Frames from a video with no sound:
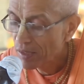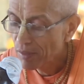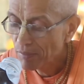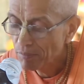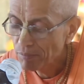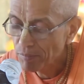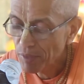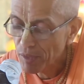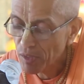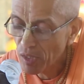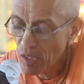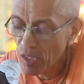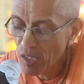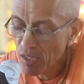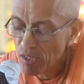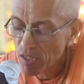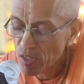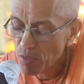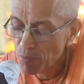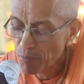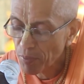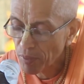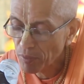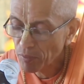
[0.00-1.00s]

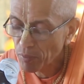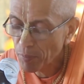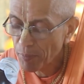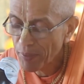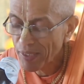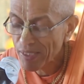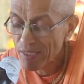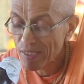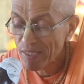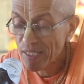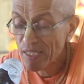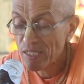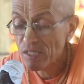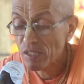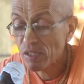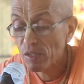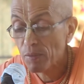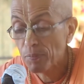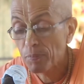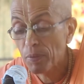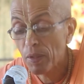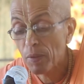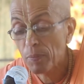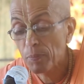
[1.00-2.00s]
Because Prabhupada says in
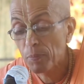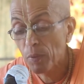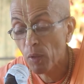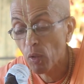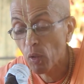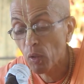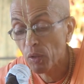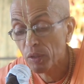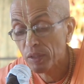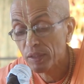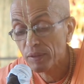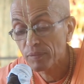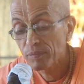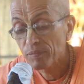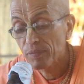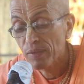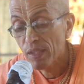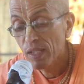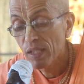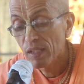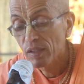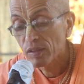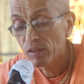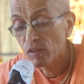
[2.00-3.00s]
the purport,
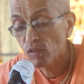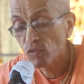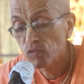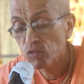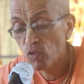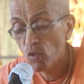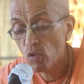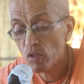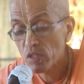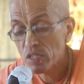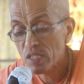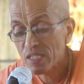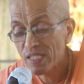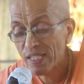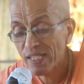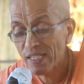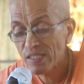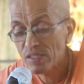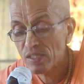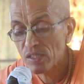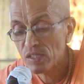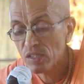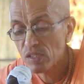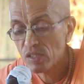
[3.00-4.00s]
the four
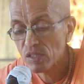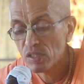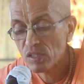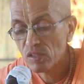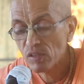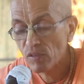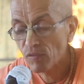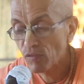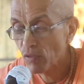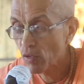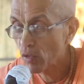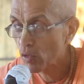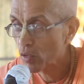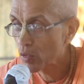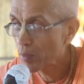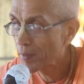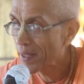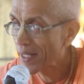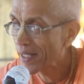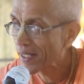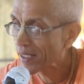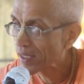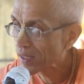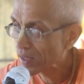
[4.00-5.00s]
sages, the four
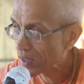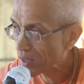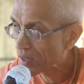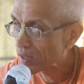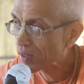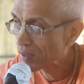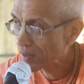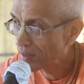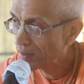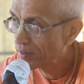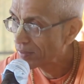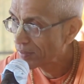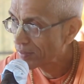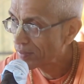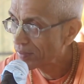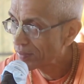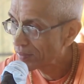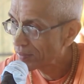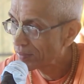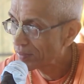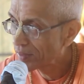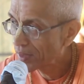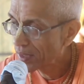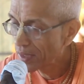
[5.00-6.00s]
Kumāras,
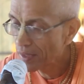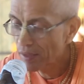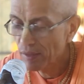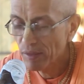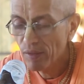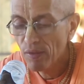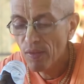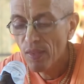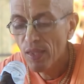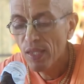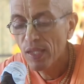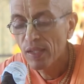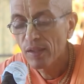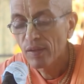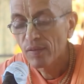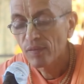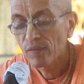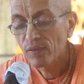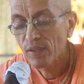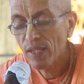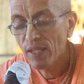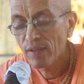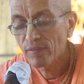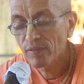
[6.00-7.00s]

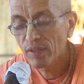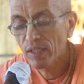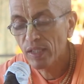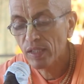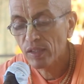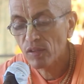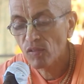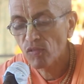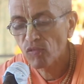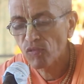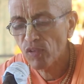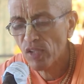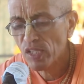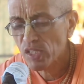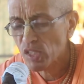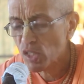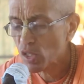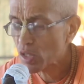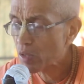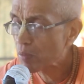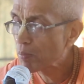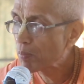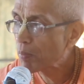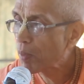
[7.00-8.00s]
they were the
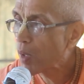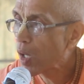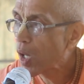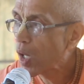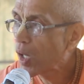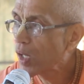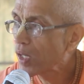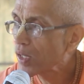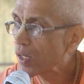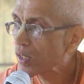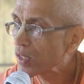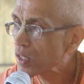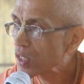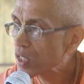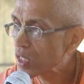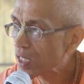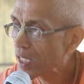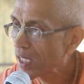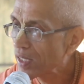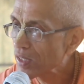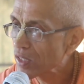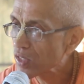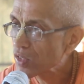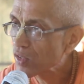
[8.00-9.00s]
first-born
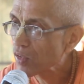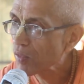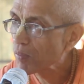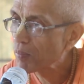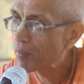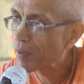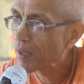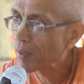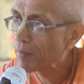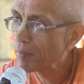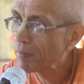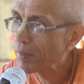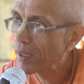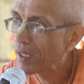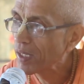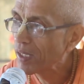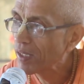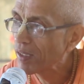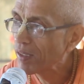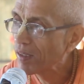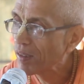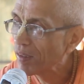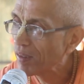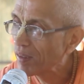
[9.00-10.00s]
sons of
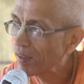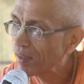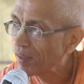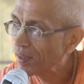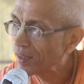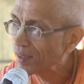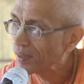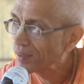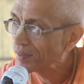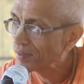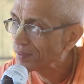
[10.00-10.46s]
Brahma.